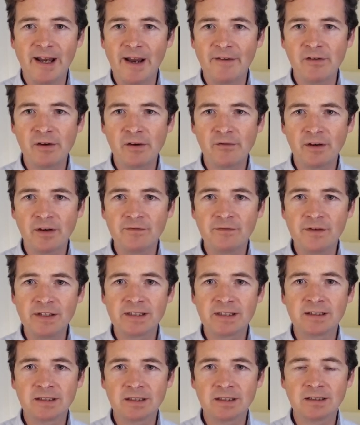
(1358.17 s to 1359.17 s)
Have you ever
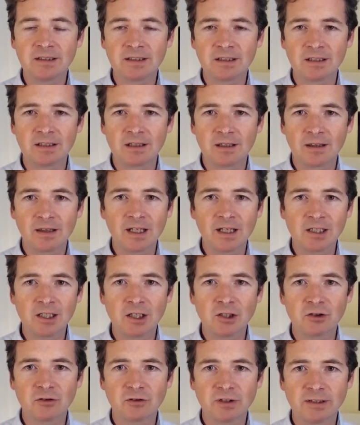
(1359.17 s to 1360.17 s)
visited their
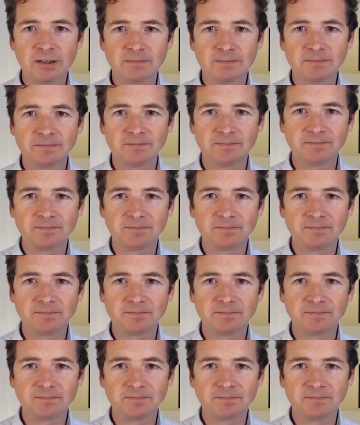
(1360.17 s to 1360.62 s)
country?